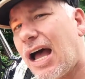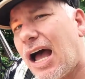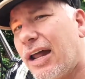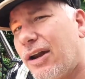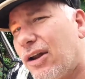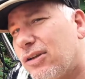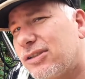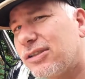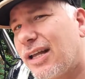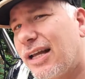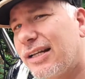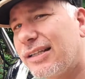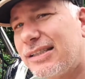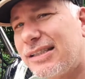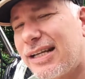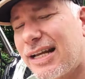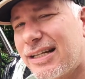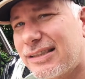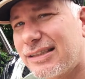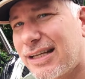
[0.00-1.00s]
I'd also like to
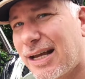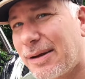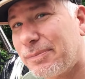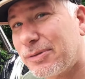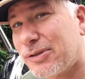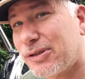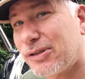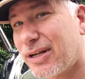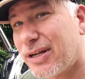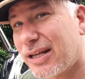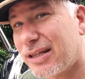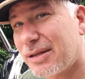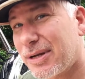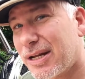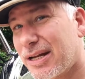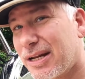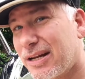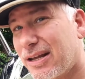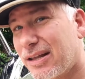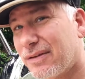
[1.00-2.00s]
take this opportunity at the
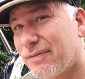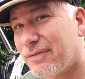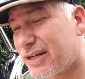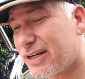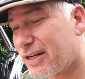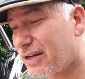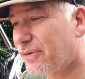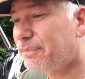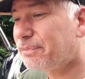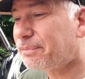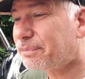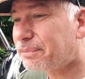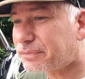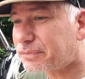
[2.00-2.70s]
beginning of the video